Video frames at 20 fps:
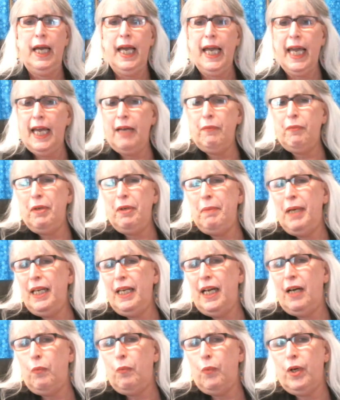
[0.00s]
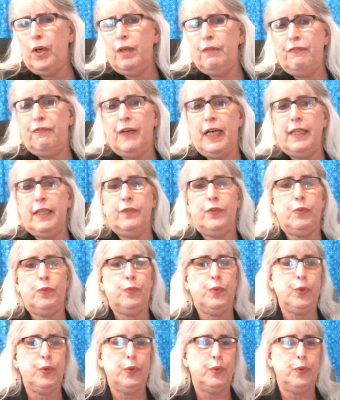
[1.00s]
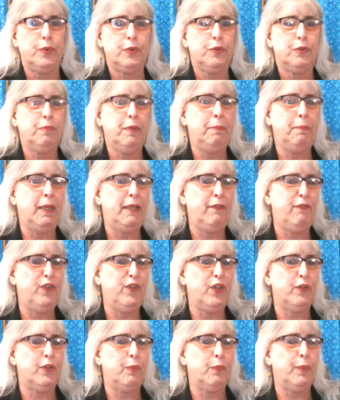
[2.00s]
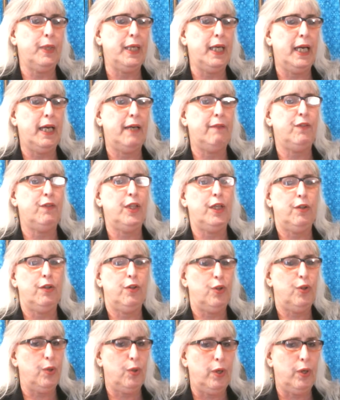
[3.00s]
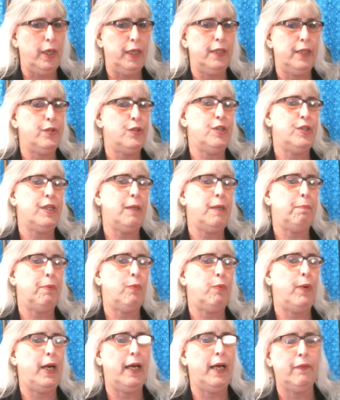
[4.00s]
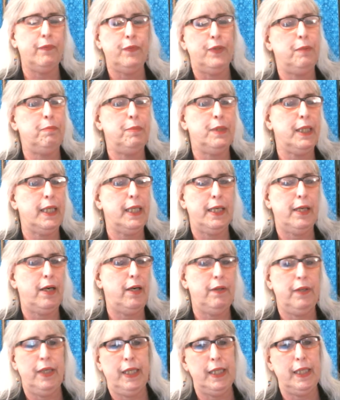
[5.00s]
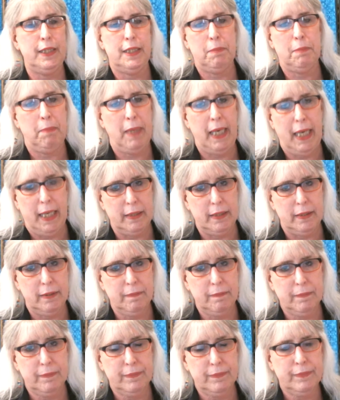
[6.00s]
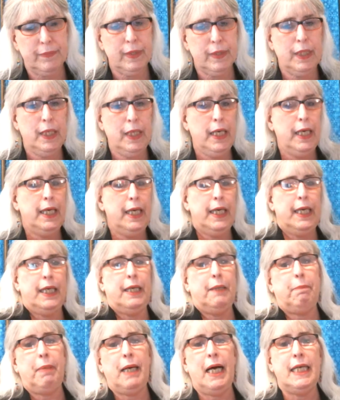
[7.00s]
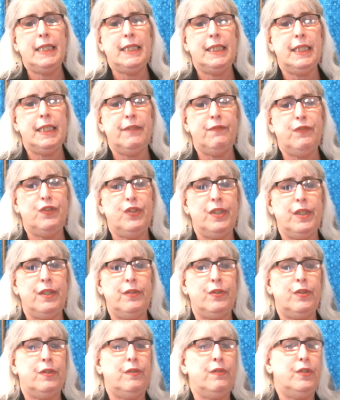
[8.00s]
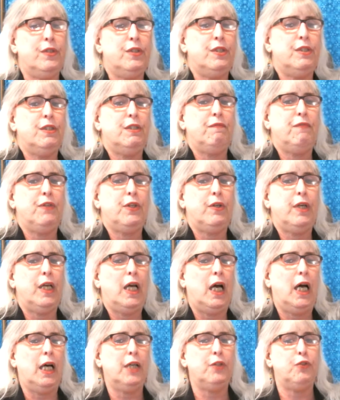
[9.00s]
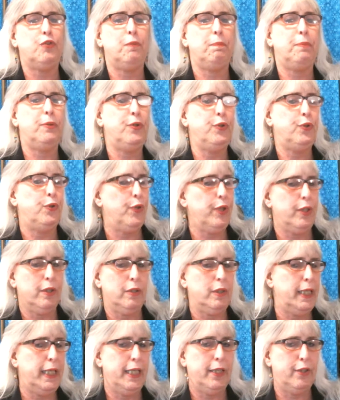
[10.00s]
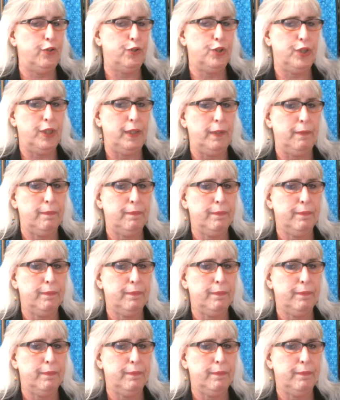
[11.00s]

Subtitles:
And we may not want to follow the rules. We may feel that we have the authority to step around them to get our needs met. In a positive sense, this is a very entrepreneurial energy.